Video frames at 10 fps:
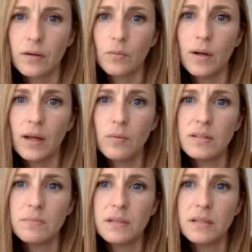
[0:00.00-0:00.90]
Where
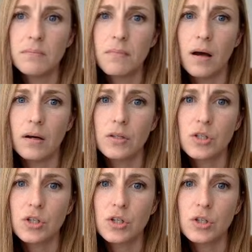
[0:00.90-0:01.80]
was
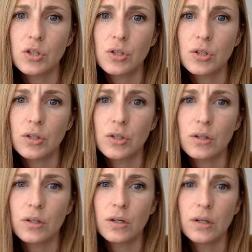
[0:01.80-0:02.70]
mid-March?
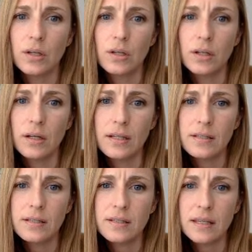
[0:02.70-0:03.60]

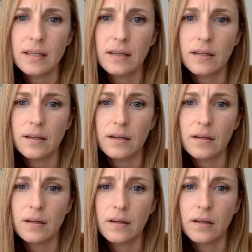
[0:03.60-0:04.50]
Let's see.
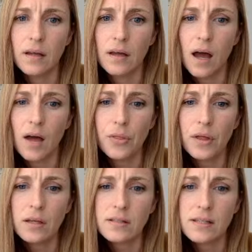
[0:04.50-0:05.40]
I
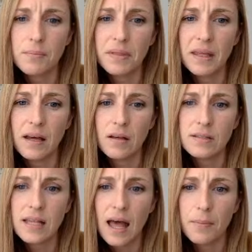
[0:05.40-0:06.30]
think something
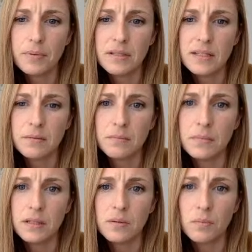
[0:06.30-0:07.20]
else happened in
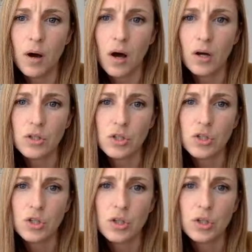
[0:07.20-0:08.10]

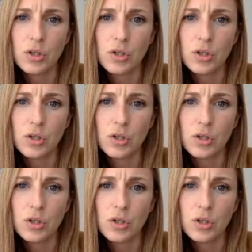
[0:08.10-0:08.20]
mid-March.